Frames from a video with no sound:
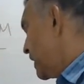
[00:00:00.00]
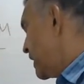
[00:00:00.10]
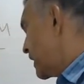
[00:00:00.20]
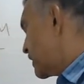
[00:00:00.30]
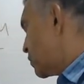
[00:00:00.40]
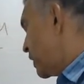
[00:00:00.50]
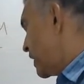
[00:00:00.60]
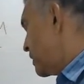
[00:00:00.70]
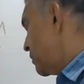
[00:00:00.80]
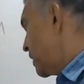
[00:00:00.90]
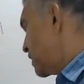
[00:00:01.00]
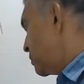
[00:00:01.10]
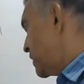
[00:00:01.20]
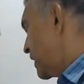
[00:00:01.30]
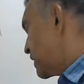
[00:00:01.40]
ax squared plus
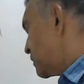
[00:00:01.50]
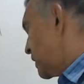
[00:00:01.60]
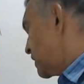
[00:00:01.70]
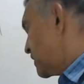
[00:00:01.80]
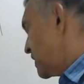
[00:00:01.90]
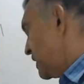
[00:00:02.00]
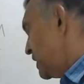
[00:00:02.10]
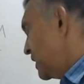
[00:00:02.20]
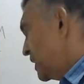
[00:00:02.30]
bx plus c.